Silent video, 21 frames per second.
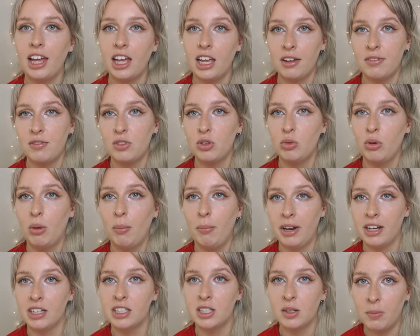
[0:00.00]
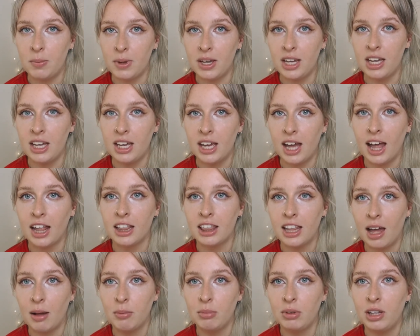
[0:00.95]
If you were meant to be at
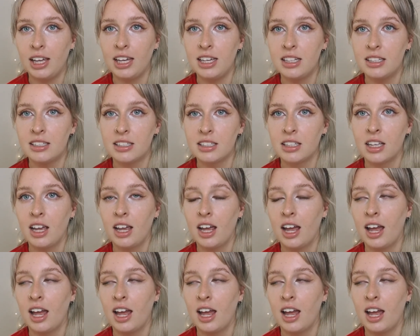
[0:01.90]
that place,